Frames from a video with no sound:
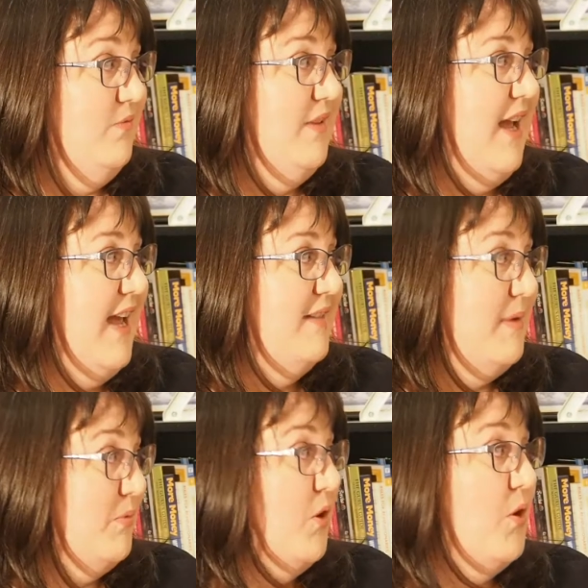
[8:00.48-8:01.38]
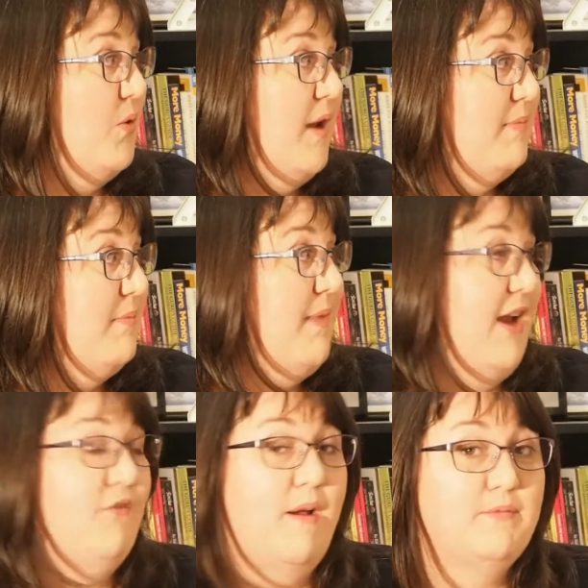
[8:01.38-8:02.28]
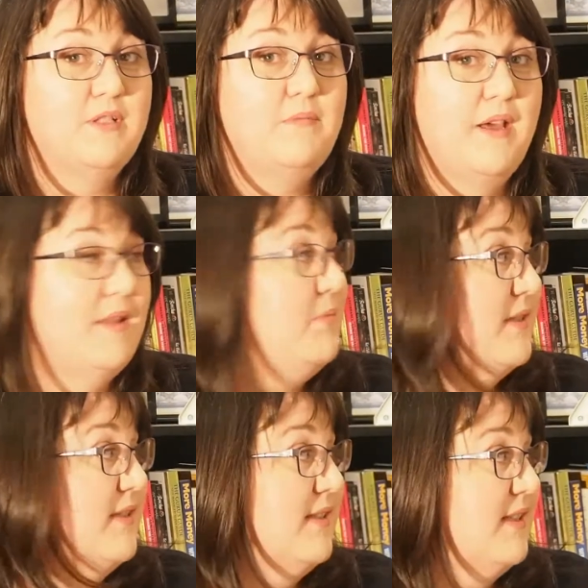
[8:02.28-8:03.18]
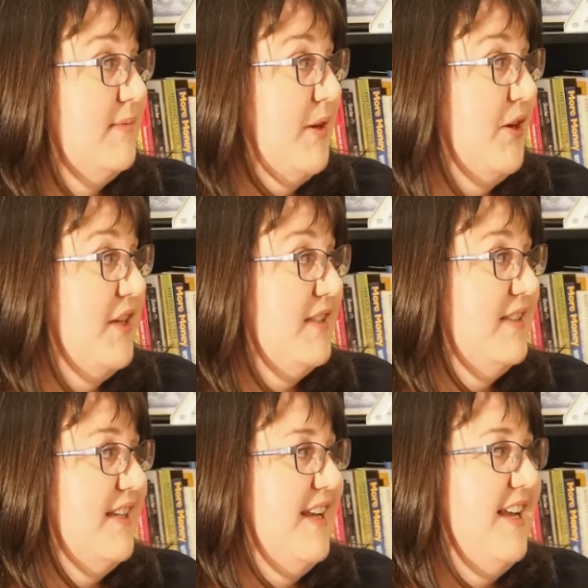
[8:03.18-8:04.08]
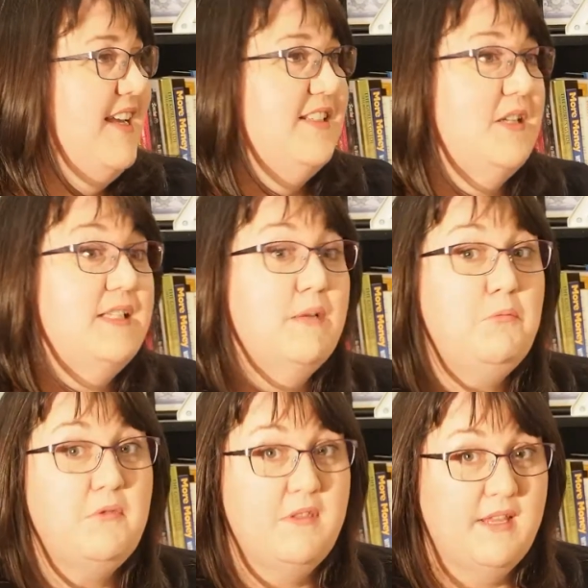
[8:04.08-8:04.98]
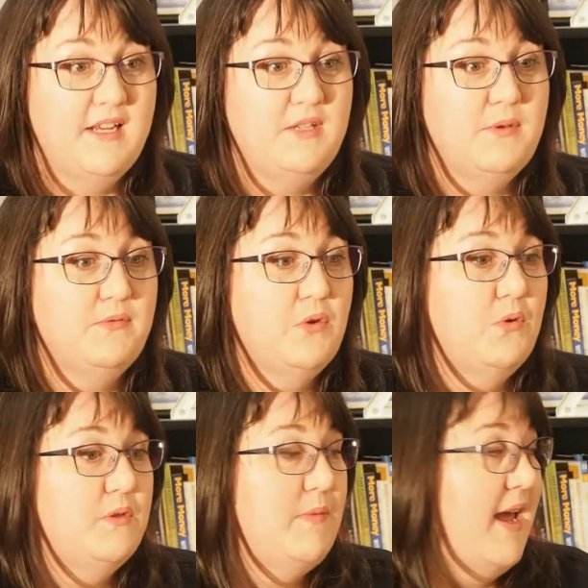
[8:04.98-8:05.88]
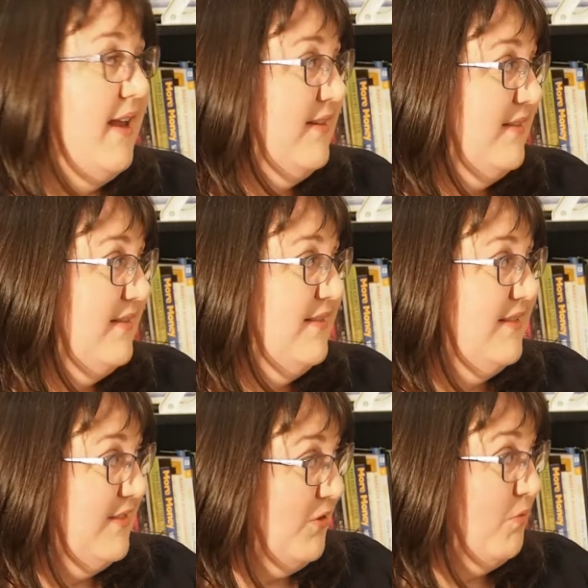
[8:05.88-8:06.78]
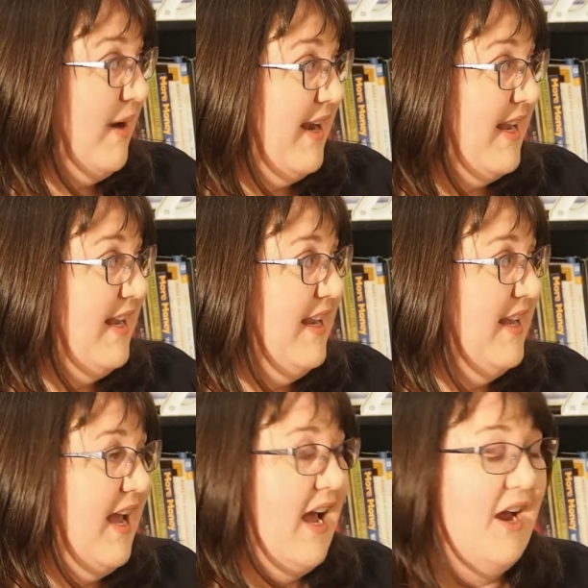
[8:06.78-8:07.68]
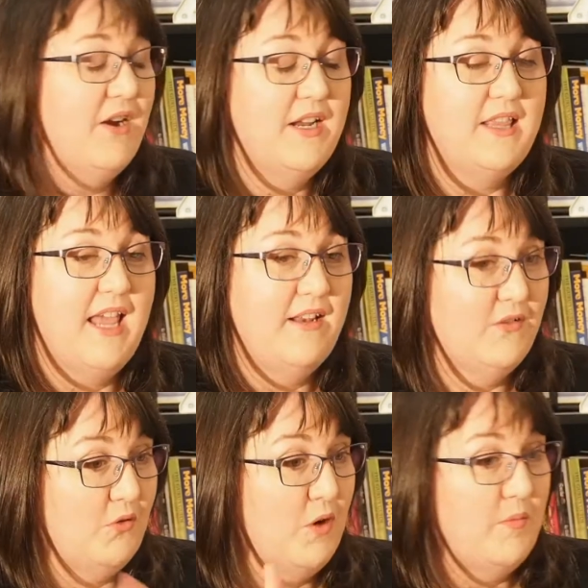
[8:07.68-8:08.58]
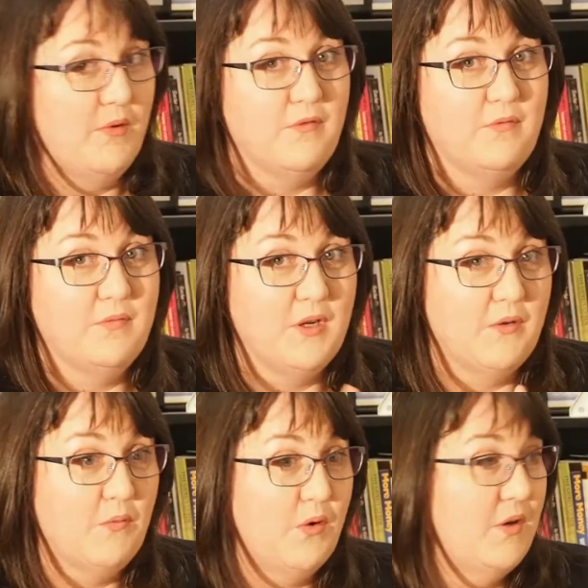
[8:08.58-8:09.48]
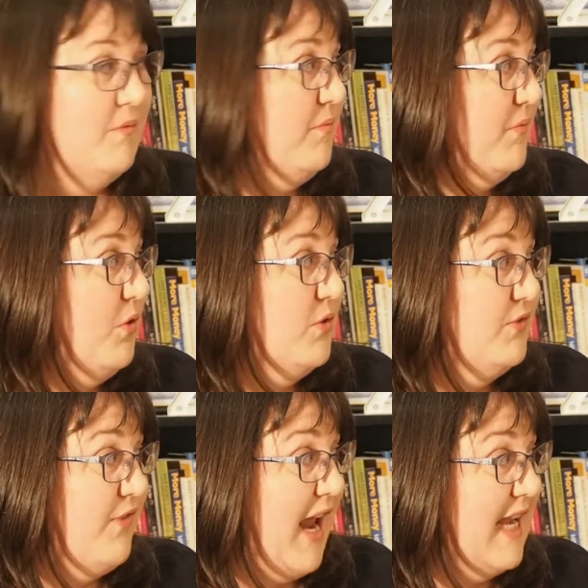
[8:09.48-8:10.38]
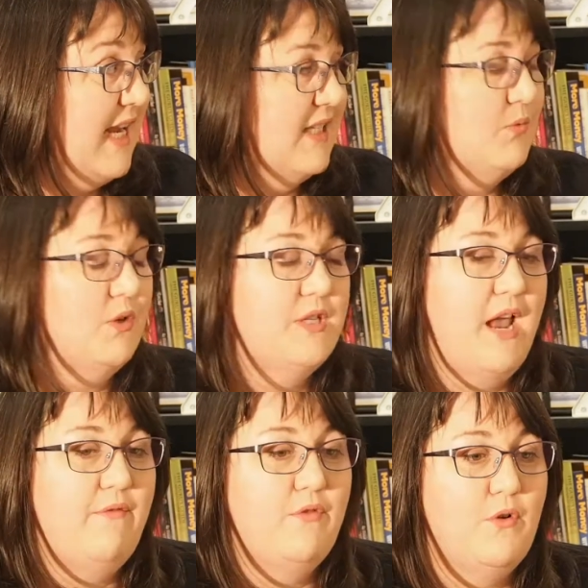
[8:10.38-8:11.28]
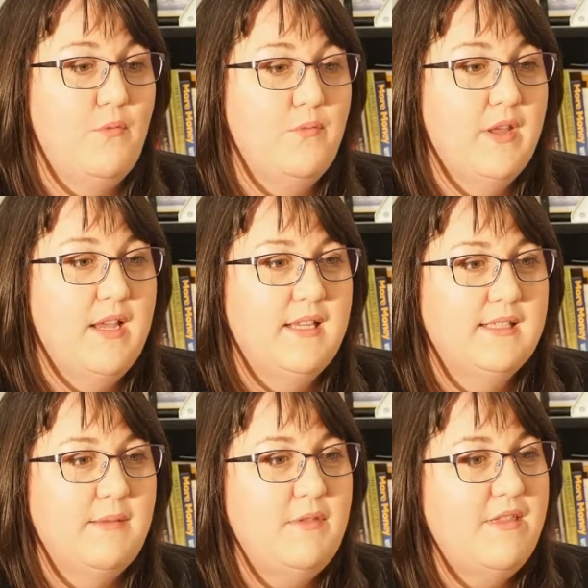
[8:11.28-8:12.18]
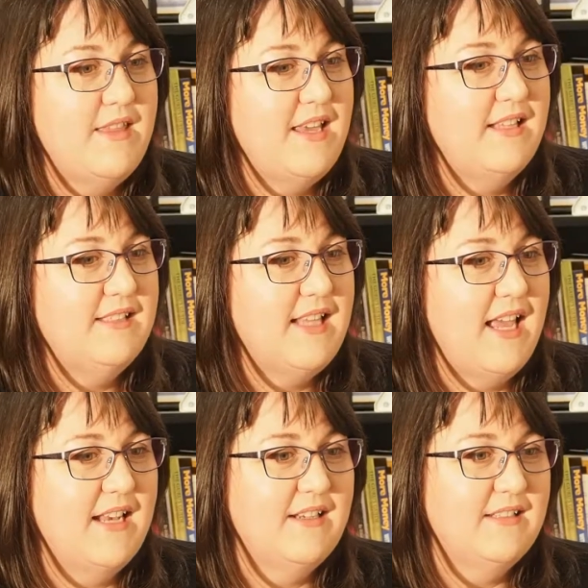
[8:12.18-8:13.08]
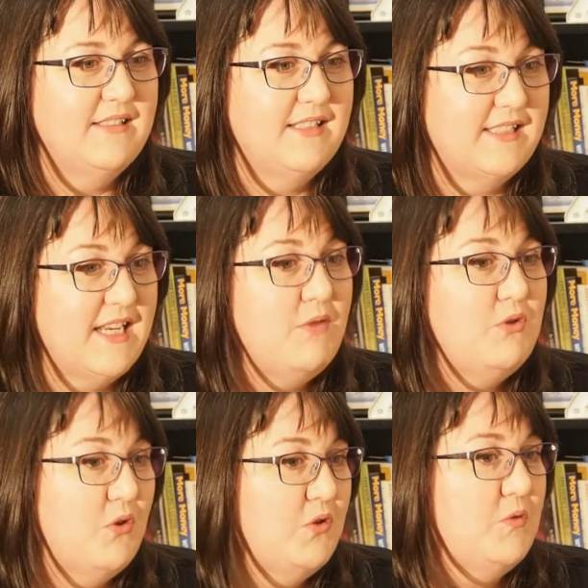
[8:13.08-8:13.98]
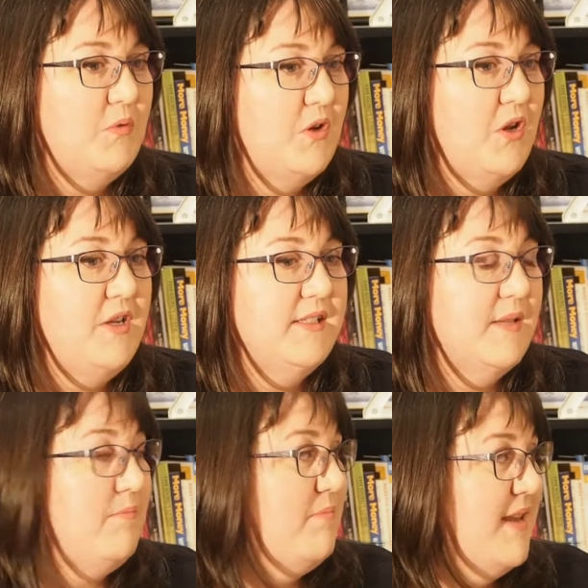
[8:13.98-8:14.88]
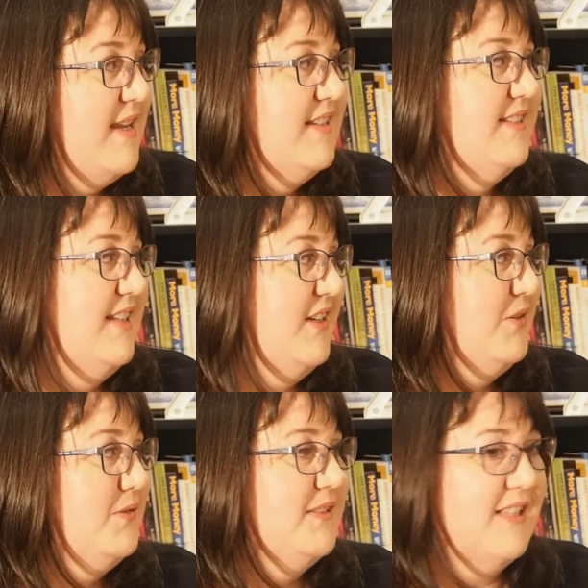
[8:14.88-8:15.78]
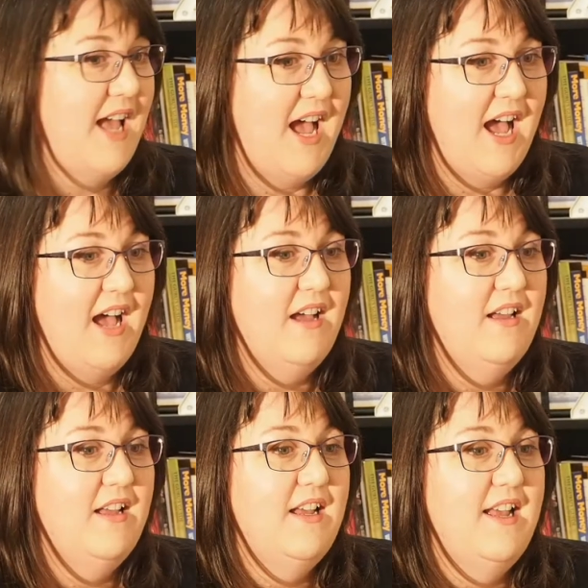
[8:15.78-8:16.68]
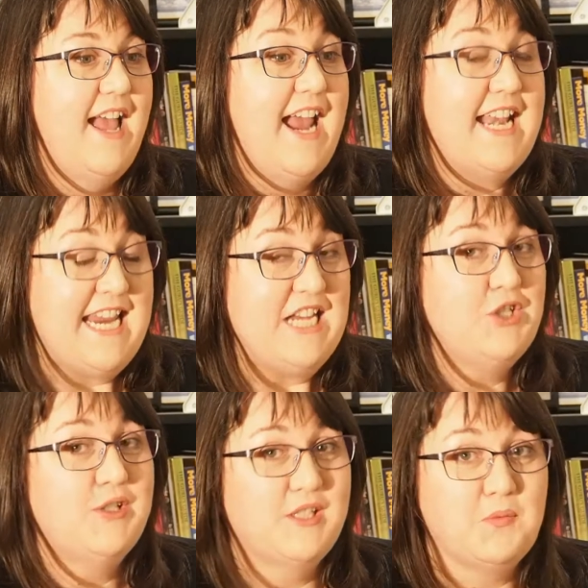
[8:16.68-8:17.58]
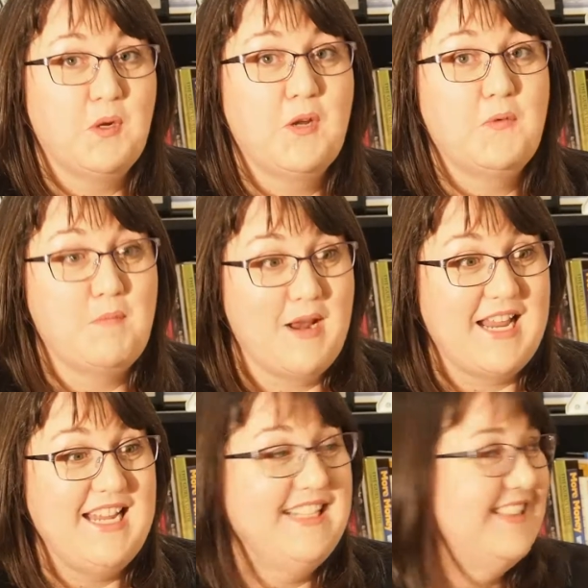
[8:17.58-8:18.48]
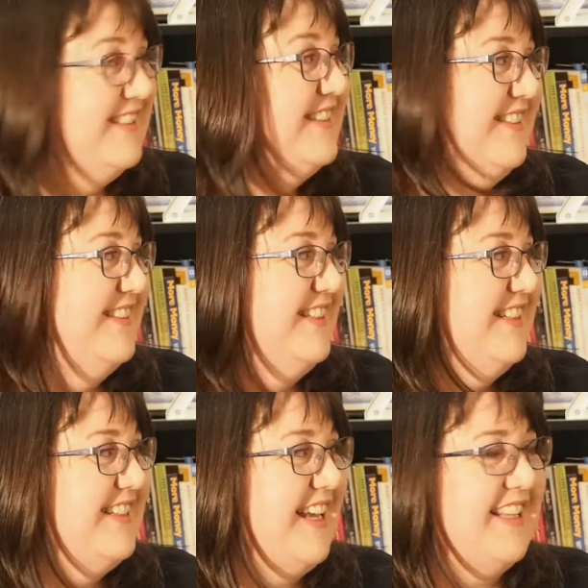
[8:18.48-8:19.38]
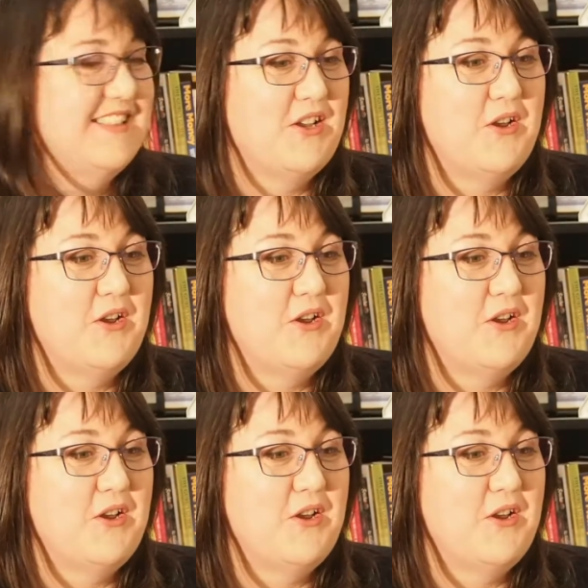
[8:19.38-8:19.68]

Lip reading: and people who had been bankrupted by their business experience. So some of the things we've talked about already are in that group of what can cause failure to watch out for. Some of the things that distinguish entrepreneurs, the biggest deals, are an interest in working with money. So